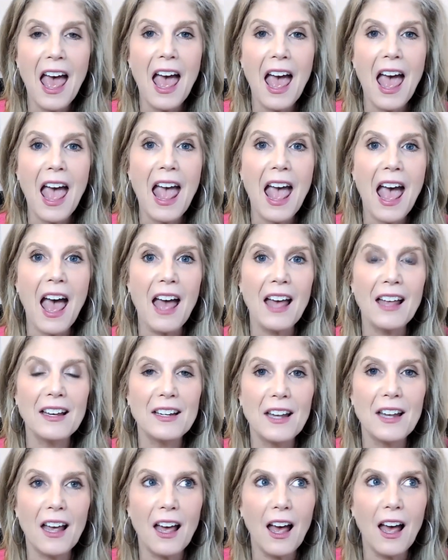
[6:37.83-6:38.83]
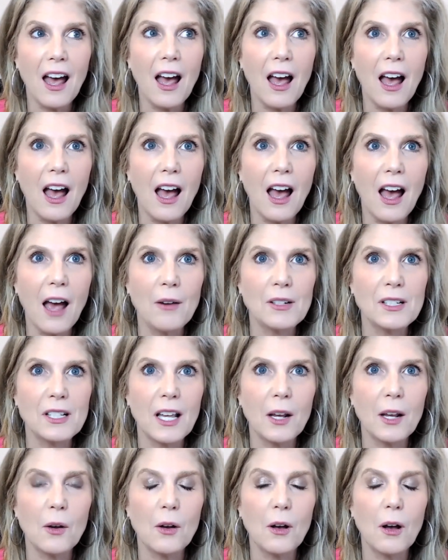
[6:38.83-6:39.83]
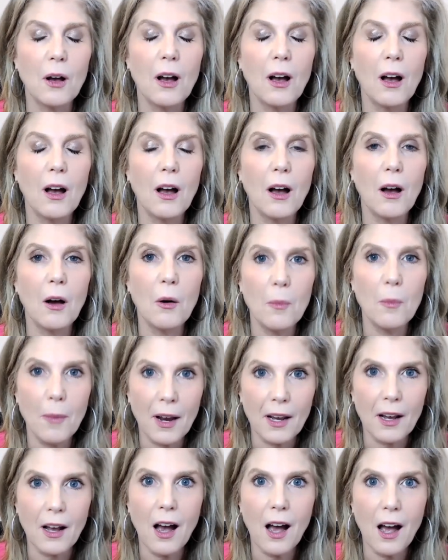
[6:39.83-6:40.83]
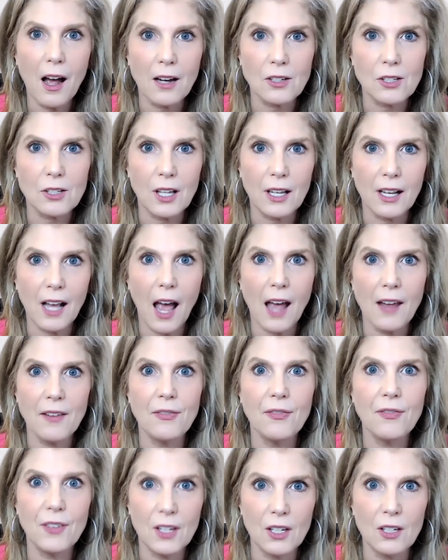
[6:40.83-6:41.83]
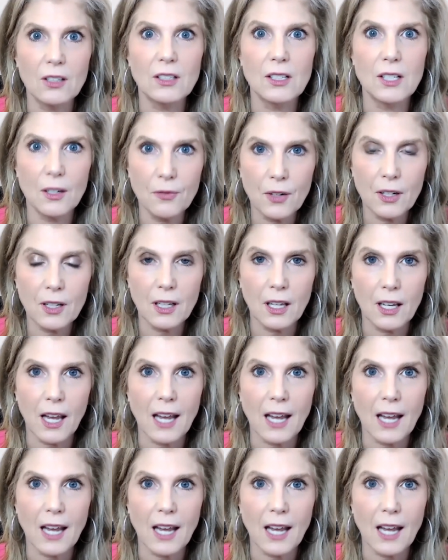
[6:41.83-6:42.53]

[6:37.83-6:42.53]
And I was like, oh my gosh, like I feel differently.